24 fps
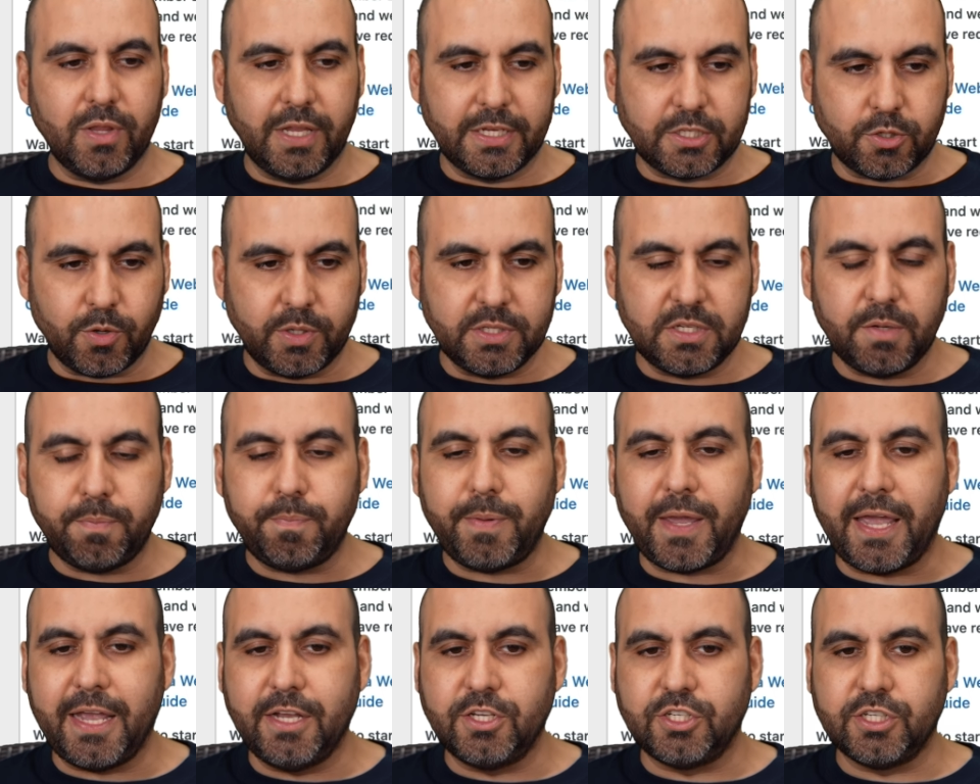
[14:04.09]
let's go into
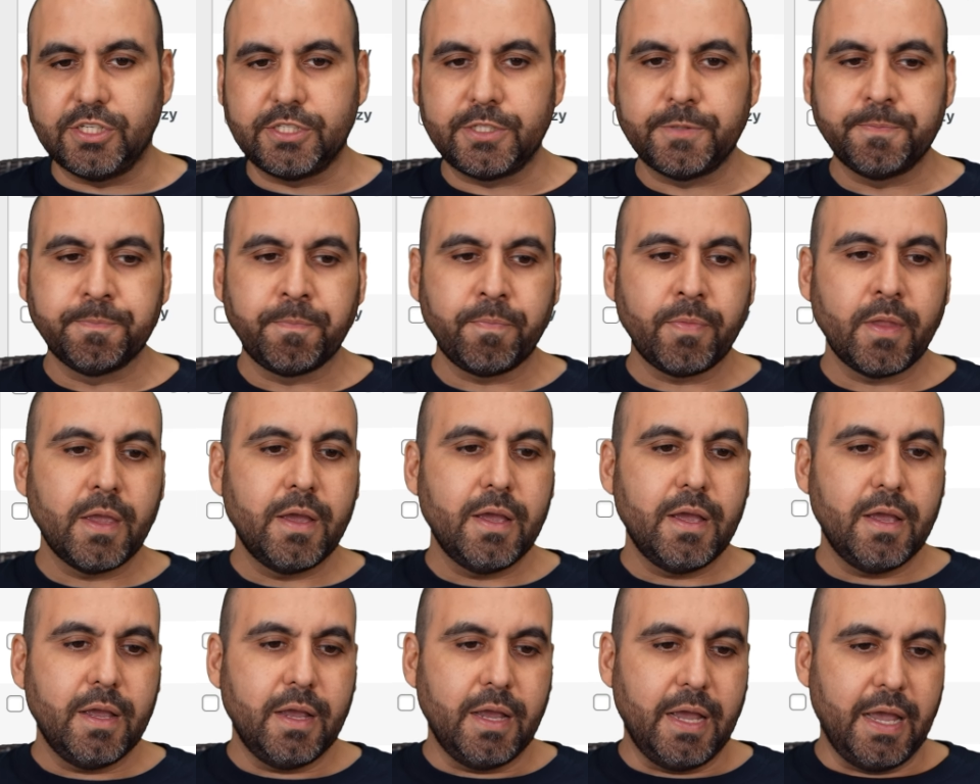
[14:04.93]
pages.
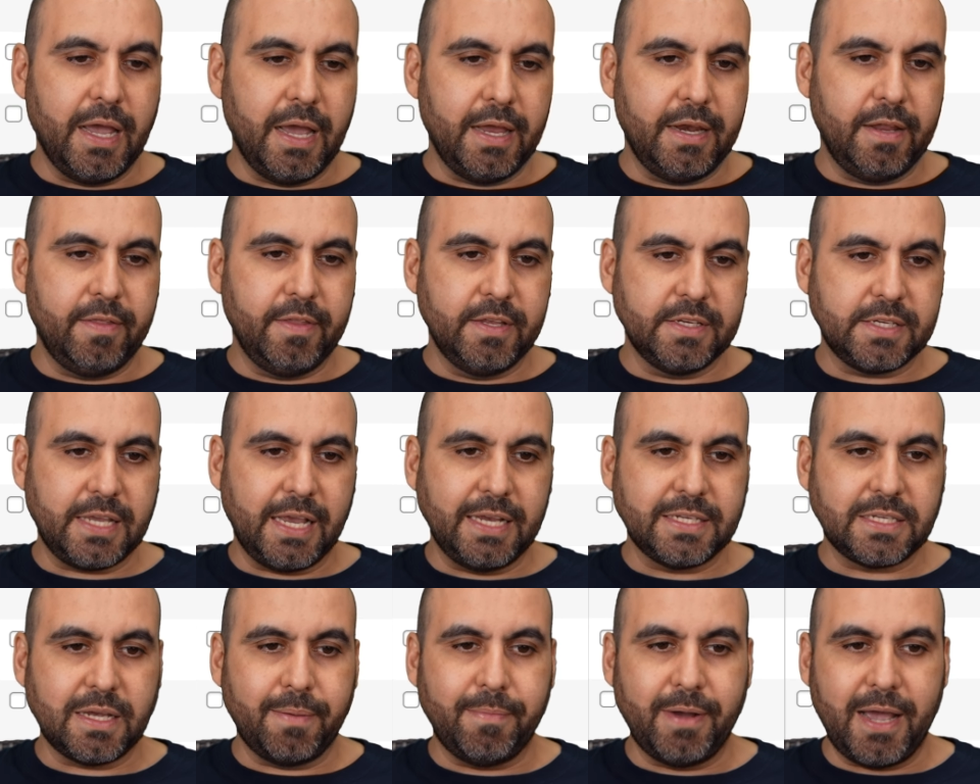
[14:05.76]
And in this
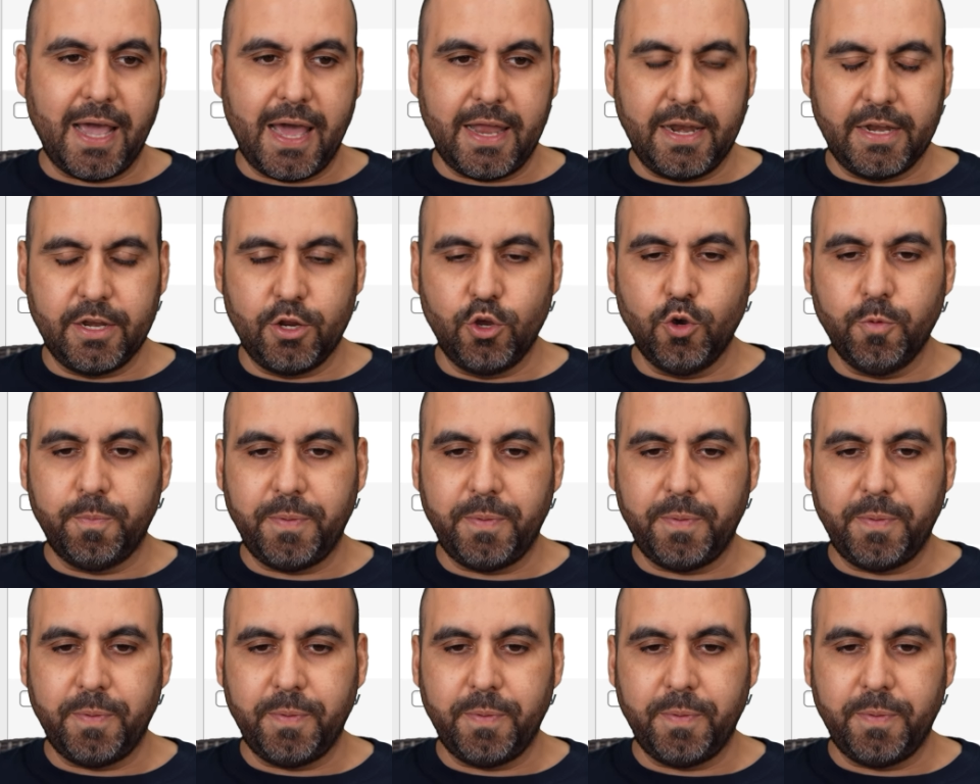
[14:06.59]
case, I'm gonna add a new